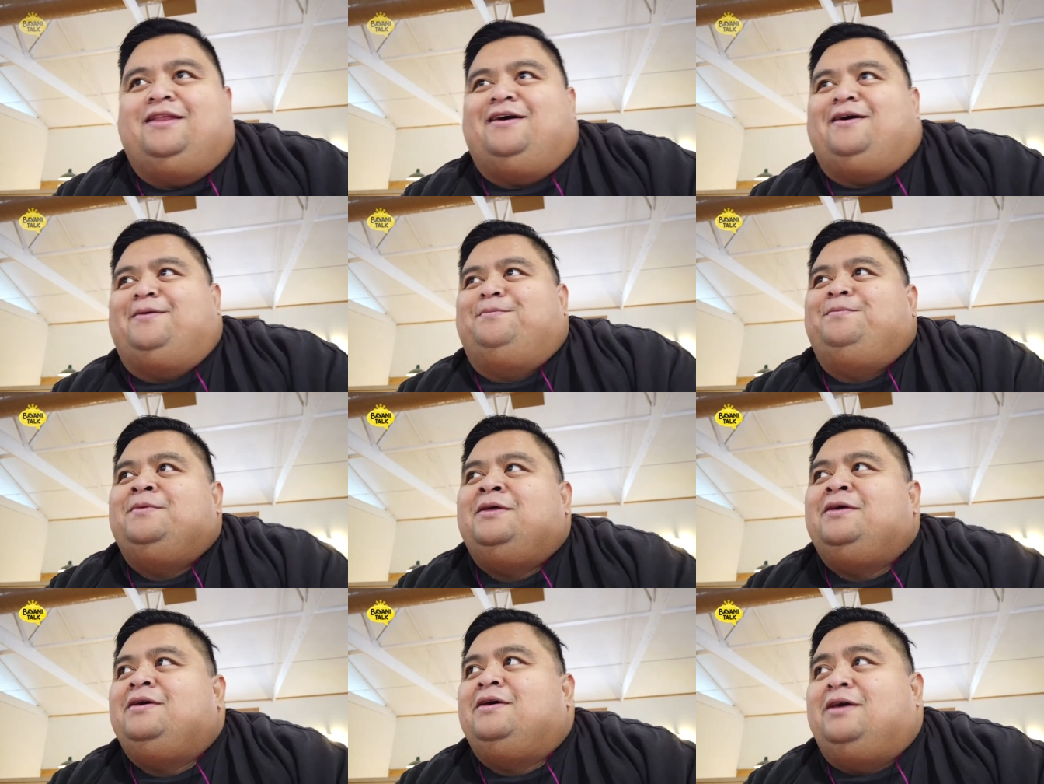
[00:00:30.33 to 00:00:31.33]
And um,
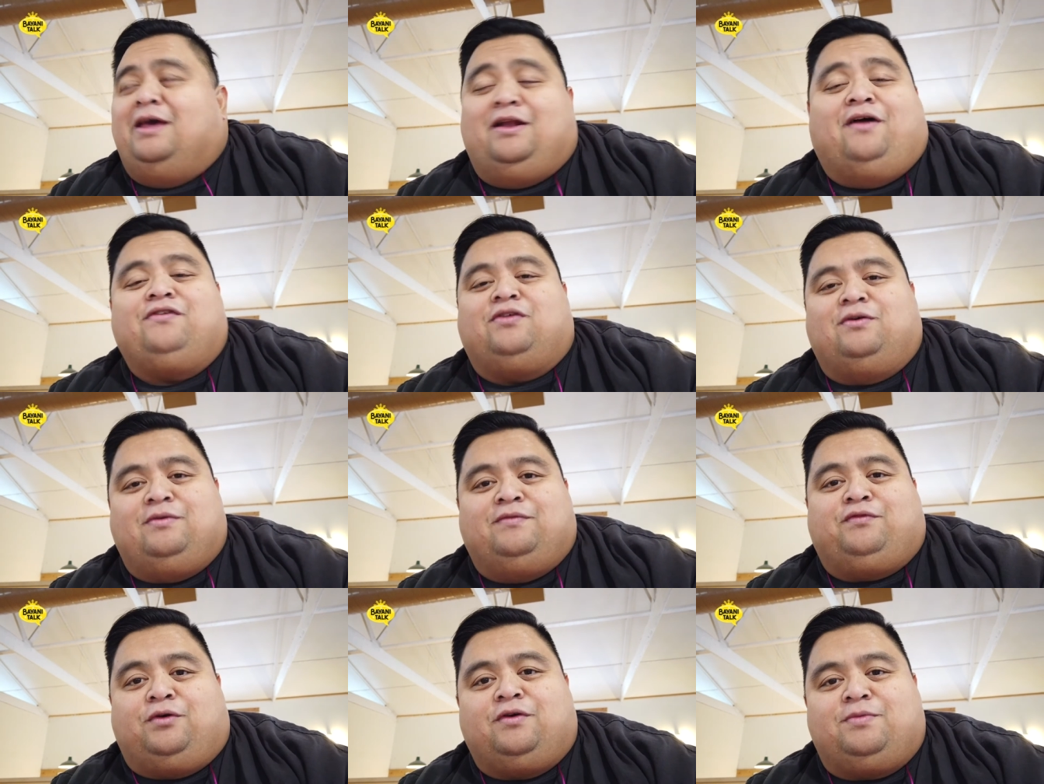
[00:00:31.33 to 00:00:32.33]
and also,
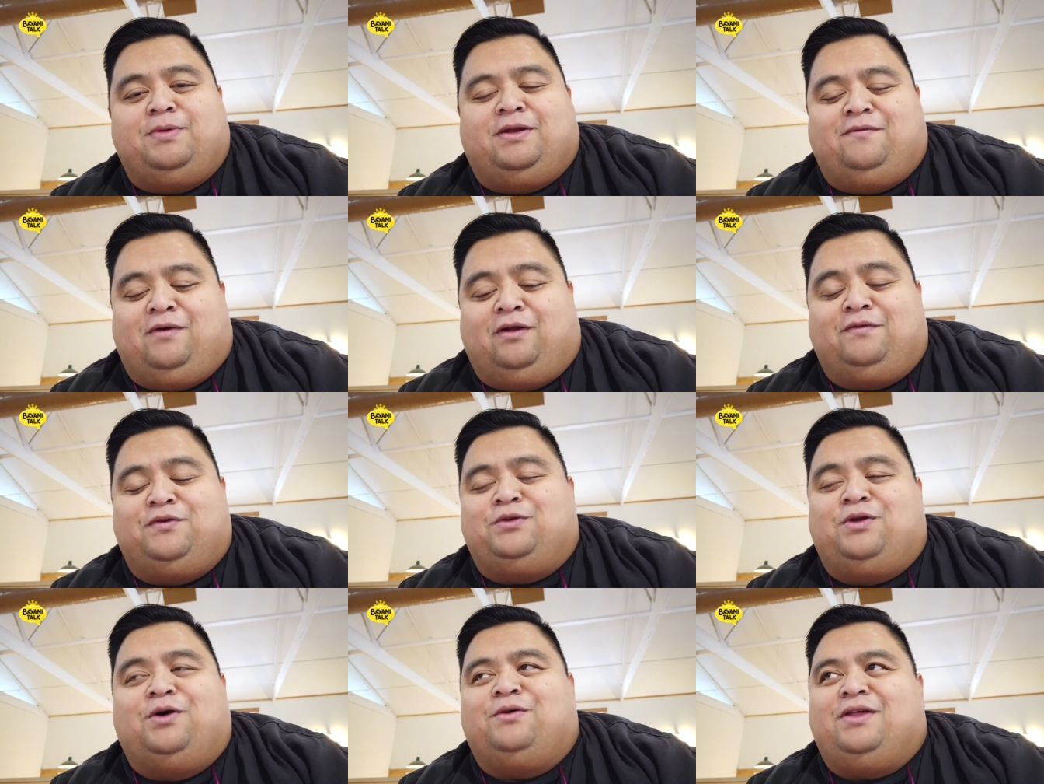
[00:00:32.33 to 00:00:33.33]
of course, many all of
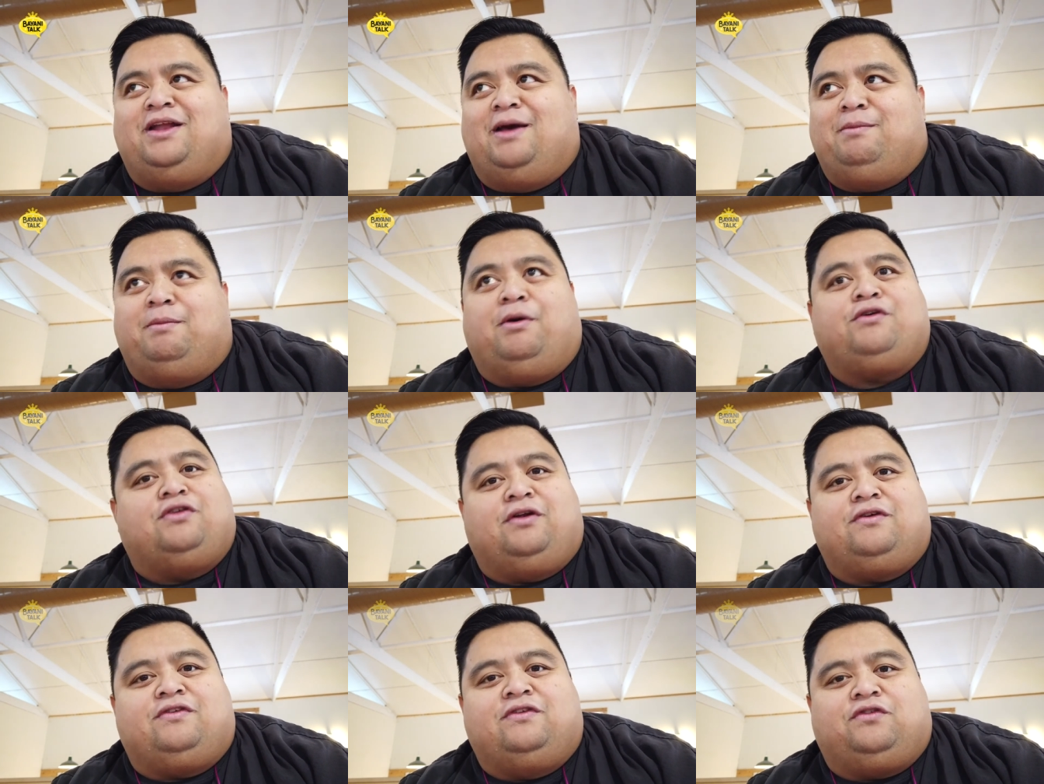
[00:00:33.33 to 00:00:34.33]
you know that I'm a
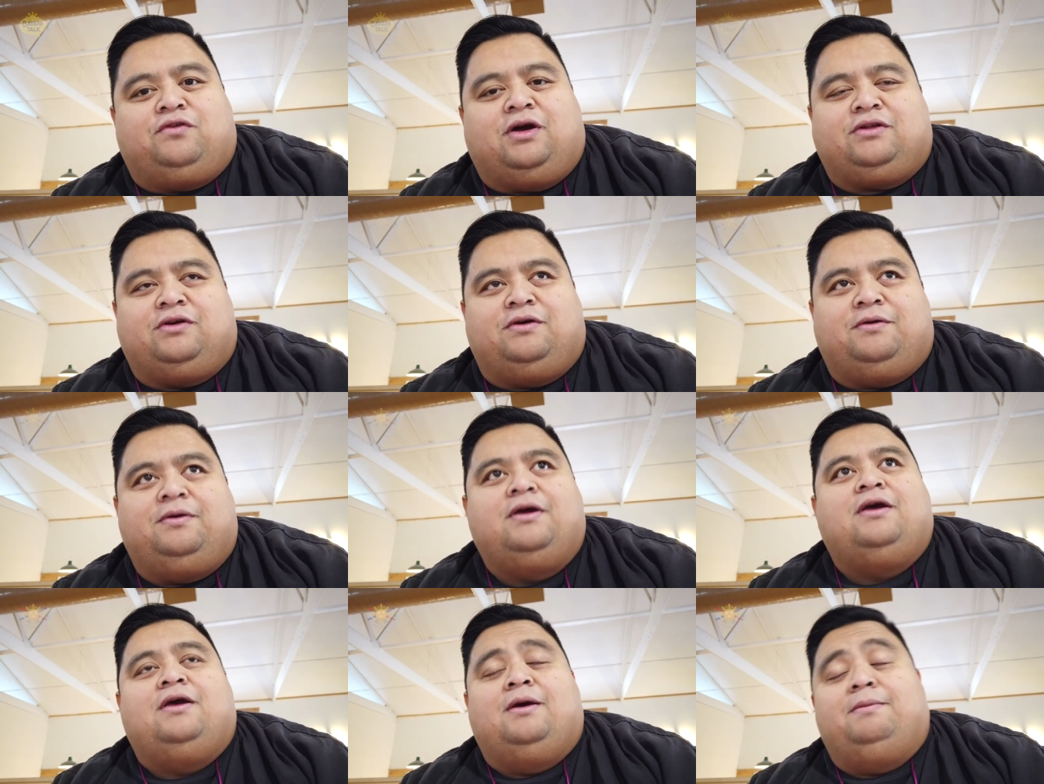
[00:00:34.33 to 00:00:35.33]
martial arts
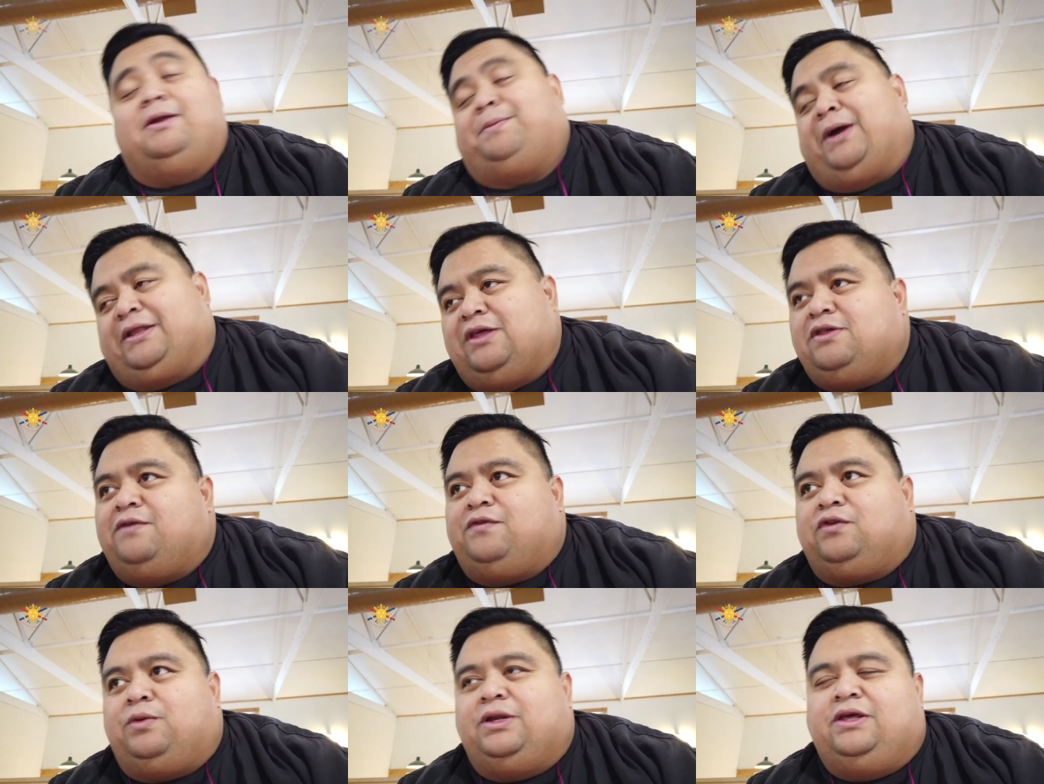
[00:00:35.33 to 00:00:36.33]
instructor, been a practitioner
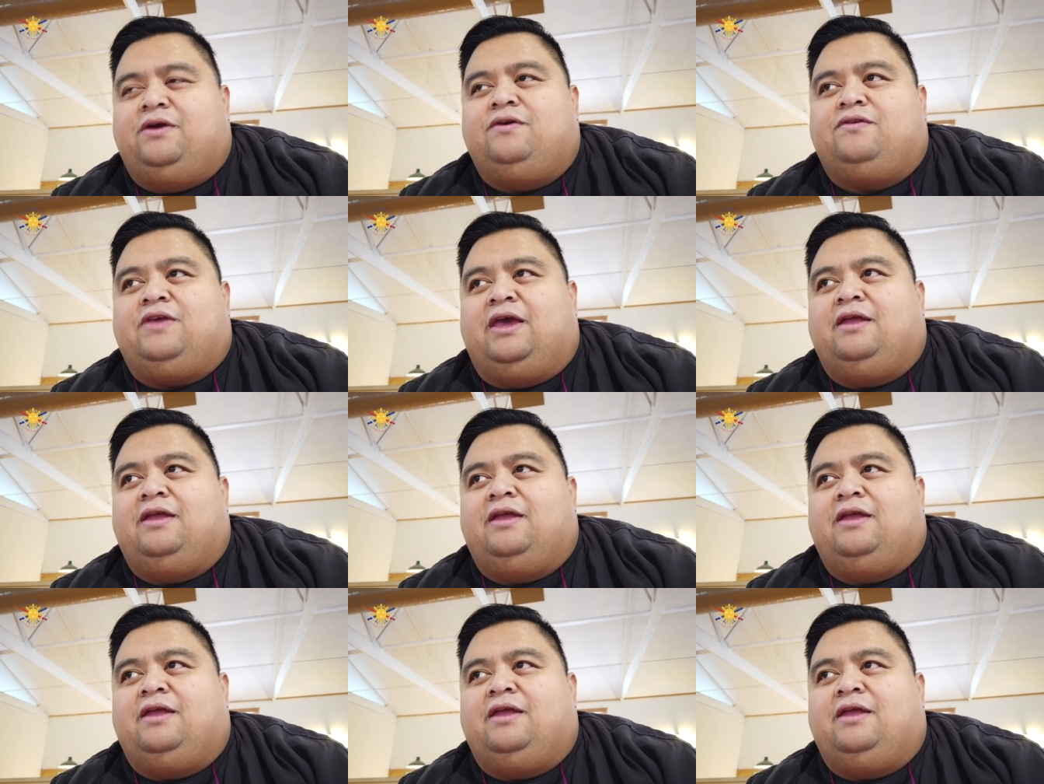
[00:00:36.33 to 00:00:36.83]
for 20 years.